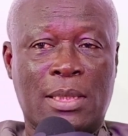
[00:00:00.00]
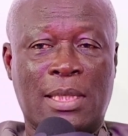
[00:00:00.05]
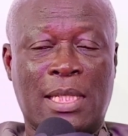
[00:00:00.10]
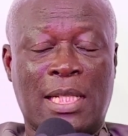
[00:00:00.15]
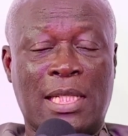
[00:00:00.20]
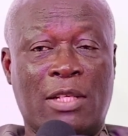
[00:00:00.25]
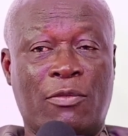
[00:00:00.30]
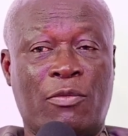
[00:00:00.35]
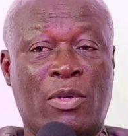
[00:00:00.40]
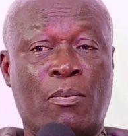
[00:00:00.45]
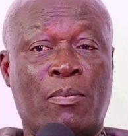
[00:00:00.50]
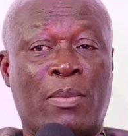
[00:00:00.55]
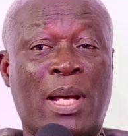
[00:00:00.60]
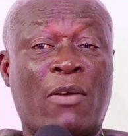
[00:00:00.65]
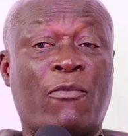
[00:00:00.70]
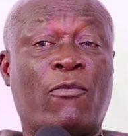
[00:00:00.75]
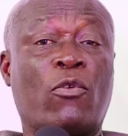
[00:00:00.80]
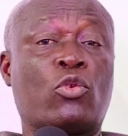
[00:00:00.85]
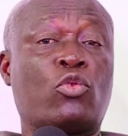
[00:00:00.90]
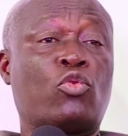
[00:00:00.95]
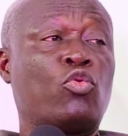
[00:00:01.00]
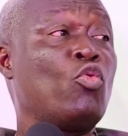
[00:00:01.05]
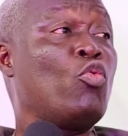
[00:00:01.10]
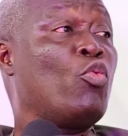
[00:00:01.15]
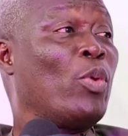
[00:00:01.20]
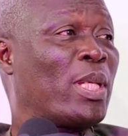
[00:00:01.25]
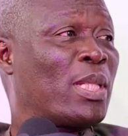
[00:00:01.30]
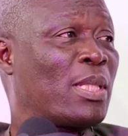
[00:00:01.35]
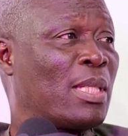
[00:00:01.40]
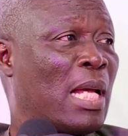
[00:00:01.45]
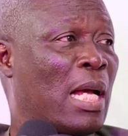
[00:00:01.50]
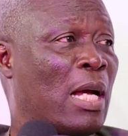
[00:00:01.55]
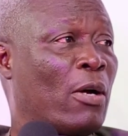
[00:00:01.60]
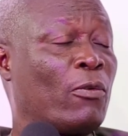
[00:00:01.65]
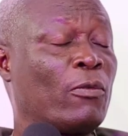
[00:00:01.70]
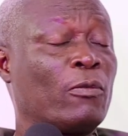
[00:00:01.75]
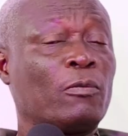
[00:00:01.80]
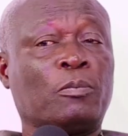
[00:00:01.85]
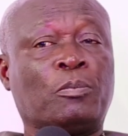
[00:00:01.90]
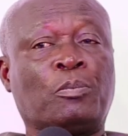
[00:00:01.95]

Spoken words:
that they've been back for 2 weeks now,